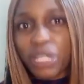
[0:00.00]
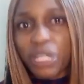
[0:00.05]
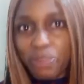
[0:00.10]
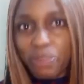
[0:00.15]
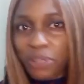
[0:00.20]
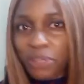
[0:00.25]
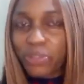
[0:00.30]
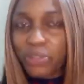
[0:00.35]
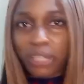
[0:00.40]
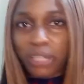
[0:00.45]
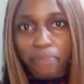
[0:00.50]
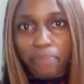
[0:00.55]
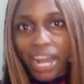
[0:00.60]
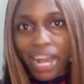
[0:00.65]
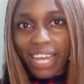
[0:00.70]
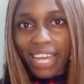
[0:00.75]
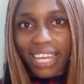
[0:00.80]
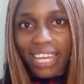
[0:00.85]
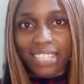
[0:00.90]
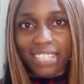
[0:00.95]
waste bin to the
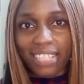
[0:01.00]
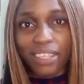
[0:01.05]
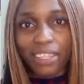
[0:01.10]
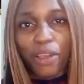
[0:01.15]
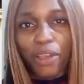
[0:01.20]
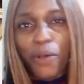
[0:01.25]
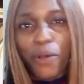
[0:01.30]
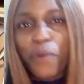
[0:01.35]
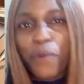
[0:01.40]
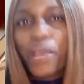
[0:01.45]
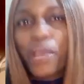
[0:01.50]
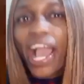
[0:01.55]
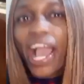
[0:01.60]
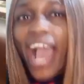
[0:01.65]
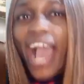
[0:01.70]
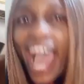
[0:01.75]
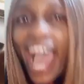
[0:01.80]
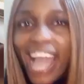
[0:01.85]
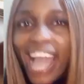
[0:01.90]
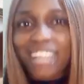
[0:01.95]
market.
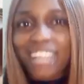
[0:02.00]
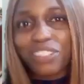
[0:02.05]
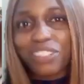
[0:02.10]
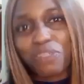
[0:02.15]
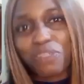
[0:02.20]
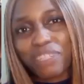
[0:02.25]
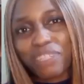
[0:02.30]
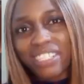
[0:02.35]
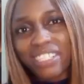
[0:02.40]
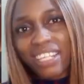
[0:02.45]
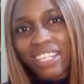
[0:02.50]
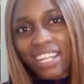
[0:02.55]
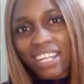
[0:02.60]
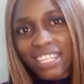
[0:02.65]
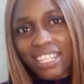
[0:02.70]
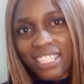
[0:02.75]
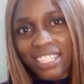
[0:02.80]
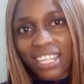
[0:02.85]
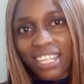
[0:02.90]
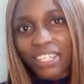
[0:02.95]
We asked to be
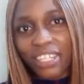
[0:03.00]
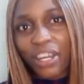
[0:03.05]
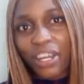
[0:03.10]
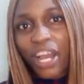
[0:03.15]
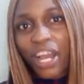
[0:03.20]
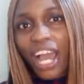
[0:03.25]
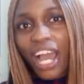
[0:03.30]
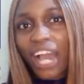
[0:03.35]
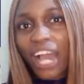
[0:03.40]
selected